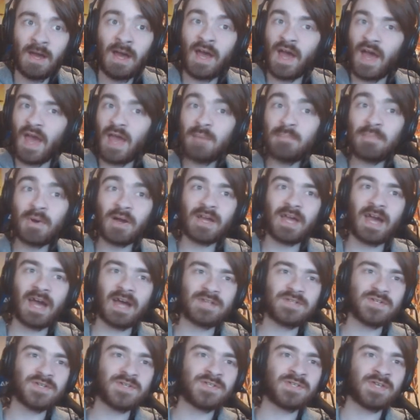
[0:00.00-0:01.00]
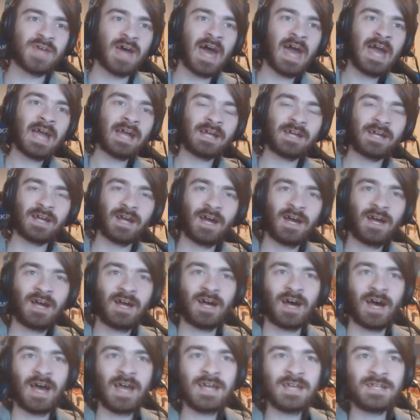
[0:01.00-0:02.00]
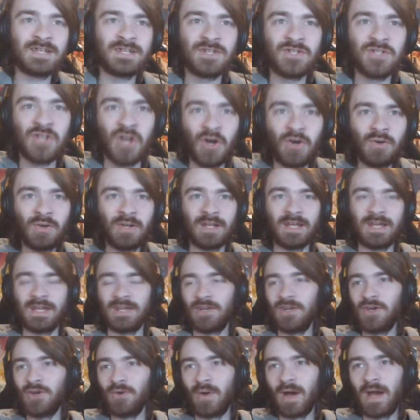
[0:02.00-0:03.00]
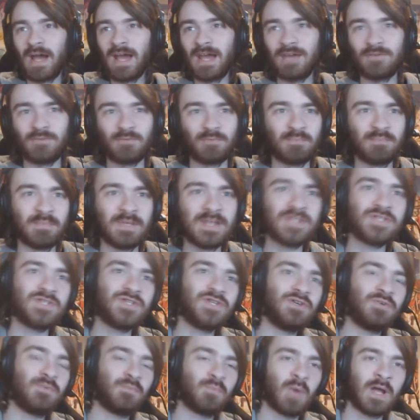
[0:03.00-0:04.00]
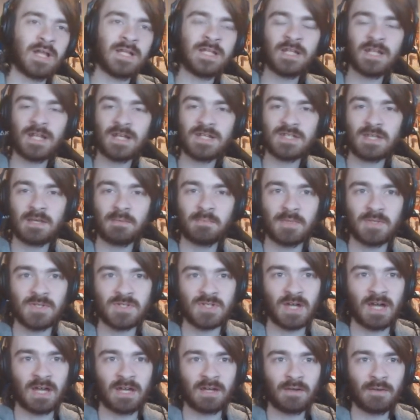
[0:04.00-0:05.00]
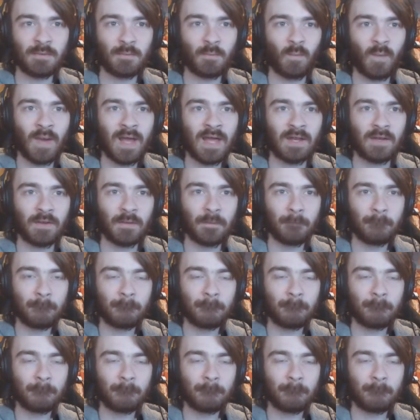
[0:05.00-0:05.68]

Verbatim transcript: Hey Bugcatcher Zach, uh, I totally knew I missed you. When did I skip this guy? When?